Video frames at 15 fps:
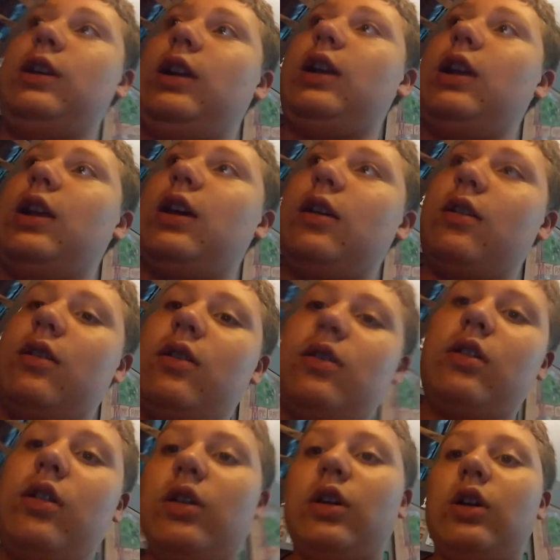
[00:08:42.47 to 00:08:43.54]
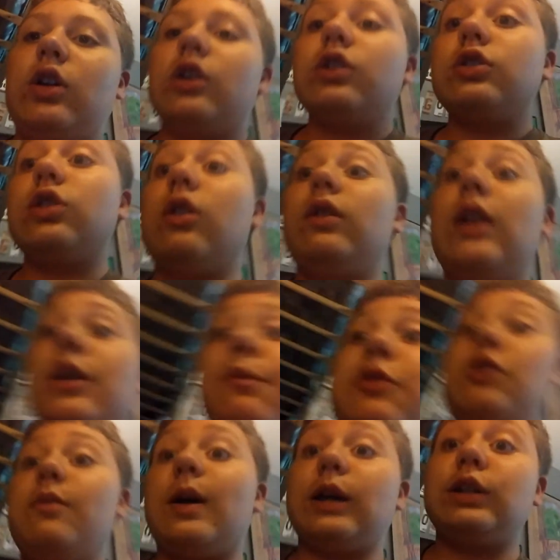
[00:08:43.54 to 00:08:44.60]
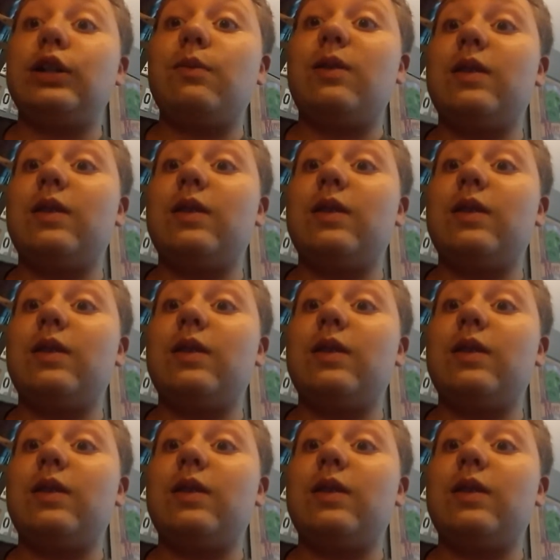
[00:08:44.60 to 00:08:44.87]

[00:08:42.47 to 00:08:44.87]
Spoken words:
need it. So, let's put you back into